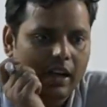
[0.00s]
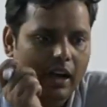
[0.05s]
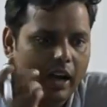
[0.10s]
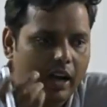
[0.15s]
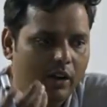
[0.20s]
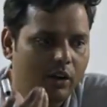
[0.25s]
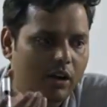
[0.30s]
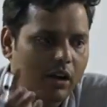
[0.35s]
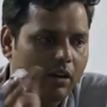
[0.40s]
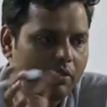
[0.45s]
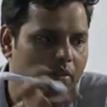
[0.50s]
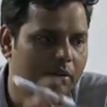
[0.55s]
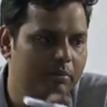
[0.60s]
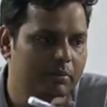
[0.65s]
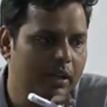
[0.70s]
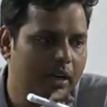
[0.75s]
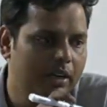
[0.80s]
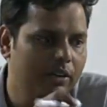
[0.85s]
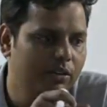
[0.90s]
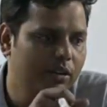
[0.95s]
and
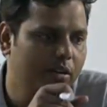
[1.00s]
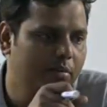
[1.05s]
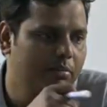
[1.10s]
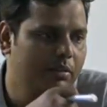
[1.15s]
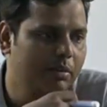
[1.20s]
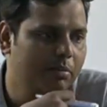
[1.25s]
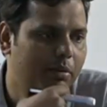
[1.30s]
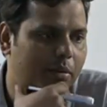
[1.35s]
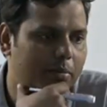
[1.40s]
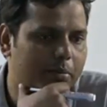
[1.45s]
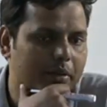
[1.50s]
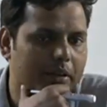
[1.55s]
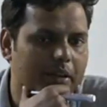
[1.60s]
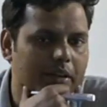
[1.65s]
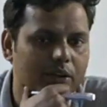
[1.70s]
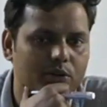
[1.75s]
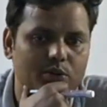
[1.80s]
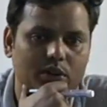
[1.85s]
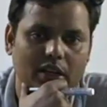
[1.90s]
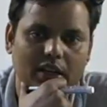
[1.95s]
above that you are developing a
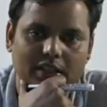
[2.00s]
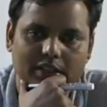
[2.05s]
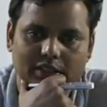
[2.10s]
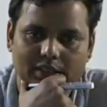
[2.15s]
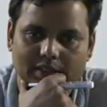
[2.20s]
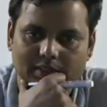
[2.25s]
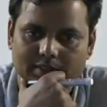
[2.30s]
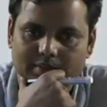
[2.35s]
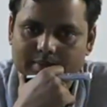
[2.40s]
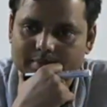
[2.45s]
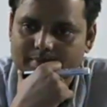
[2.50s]
new culture,